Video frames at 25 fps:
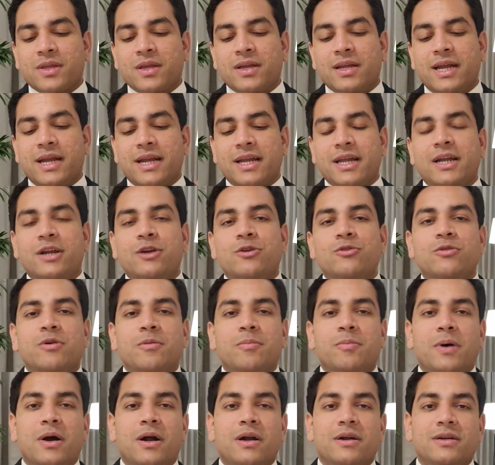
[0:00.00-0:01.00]
getting into
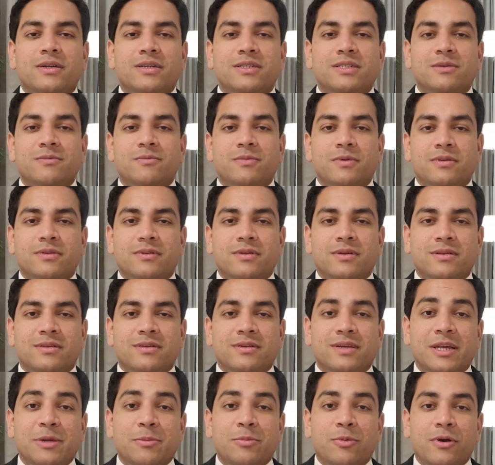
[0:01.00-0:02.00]
a partnership with a
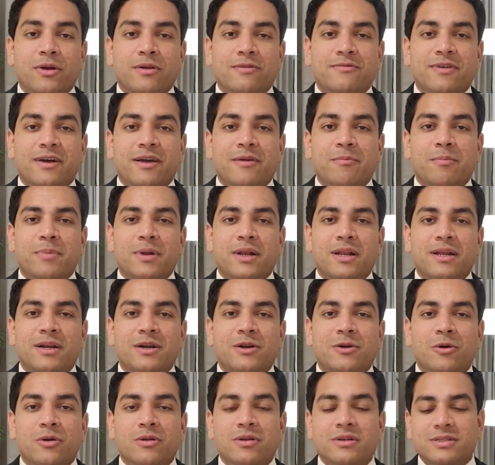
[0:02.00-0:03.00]
$3.5
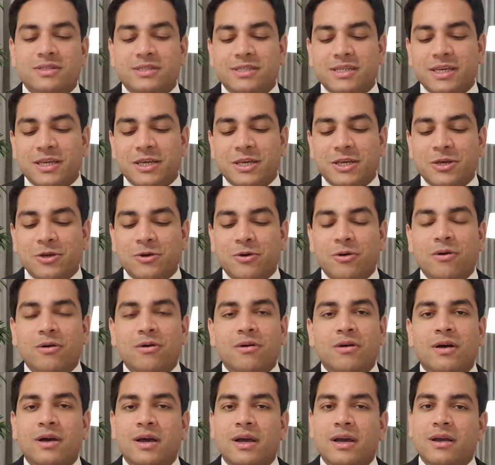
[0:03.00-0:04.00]
billion
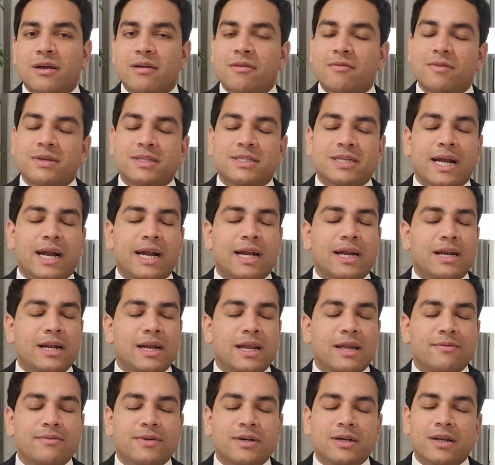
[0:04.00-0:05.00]
CEO, which I had
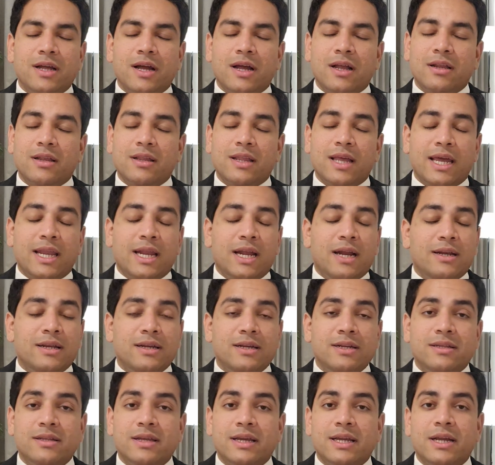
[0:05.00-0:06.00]
never done, and I
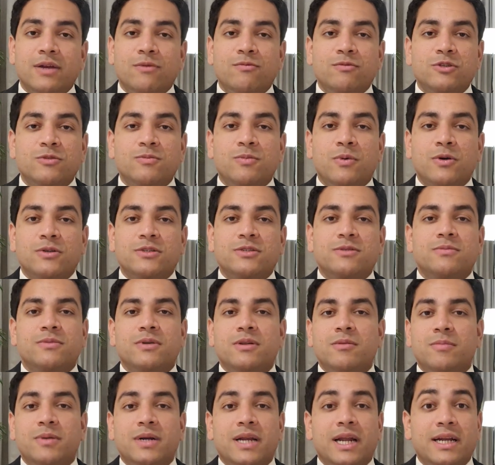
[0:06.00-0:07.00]
didn't think it was
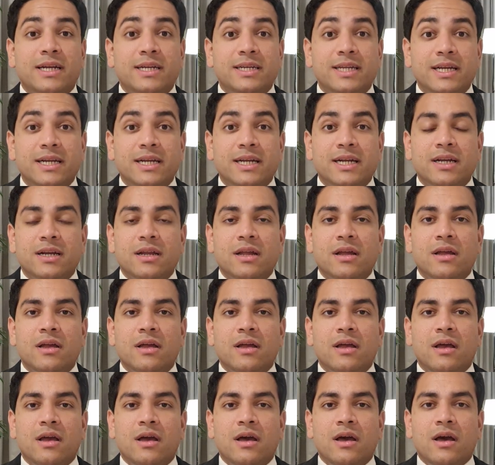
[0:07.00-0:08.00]
possible, but I did it.
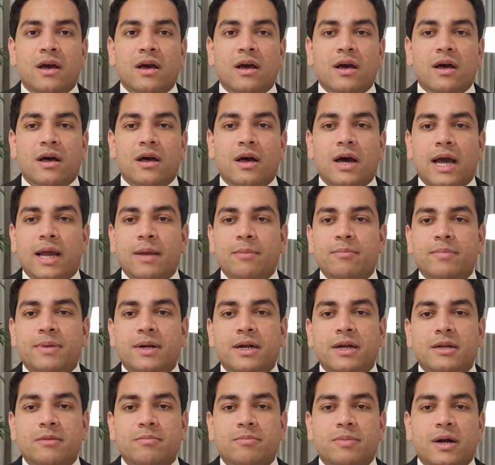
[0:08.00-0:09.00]
I
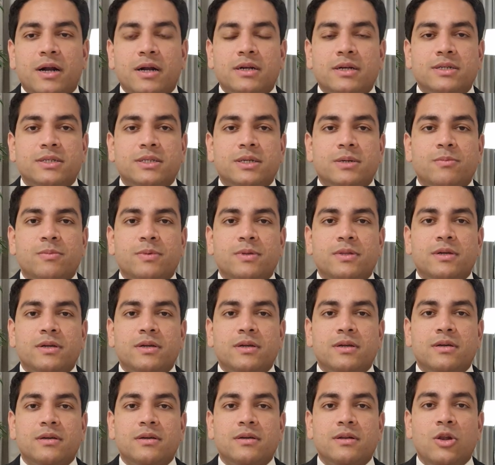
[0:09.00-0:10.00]
built a partnership with
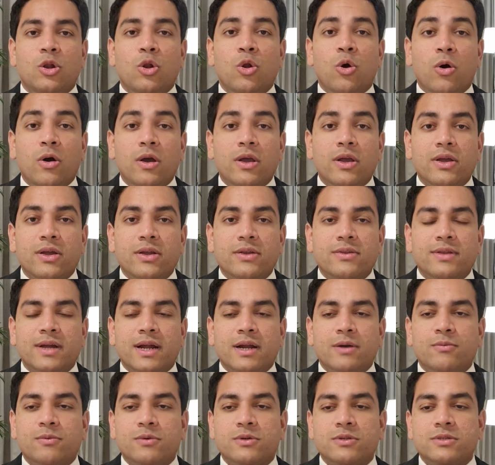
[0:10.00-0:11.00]
a lawyer
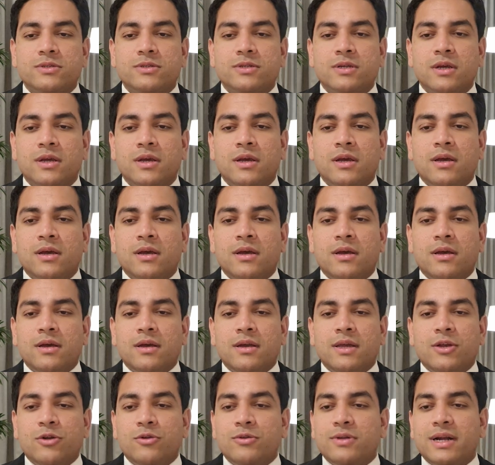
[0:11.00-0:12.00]
that was,
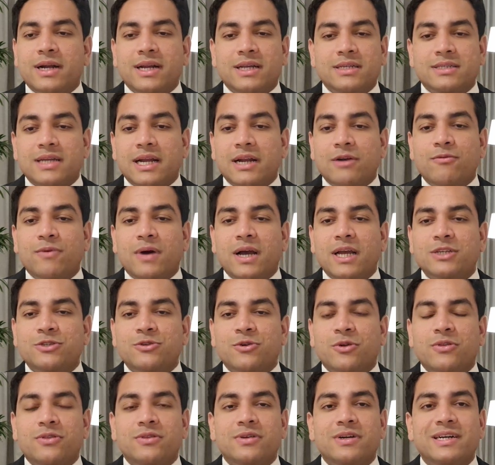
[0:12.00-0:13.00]
you know, that has
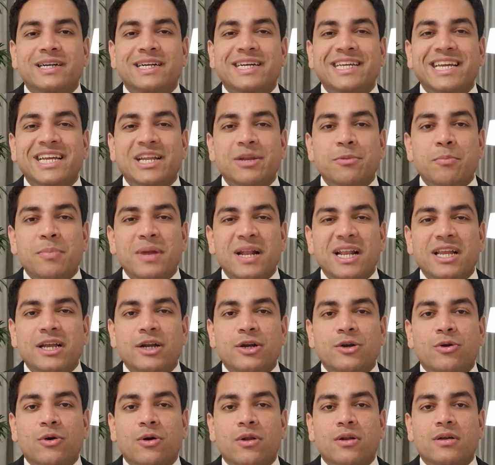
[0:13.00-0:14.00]
advised on $13
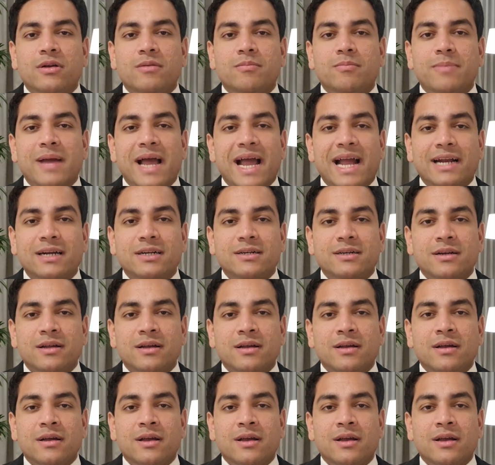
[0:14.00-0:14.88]
billion bank